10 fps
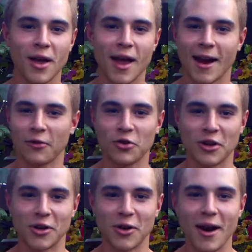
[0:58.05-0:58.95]
and
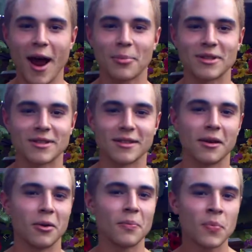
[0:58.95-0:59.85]
everything good happens to
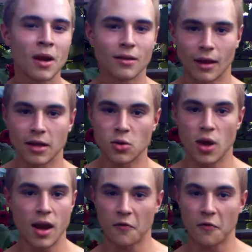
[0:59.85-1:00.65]
you. Like you hit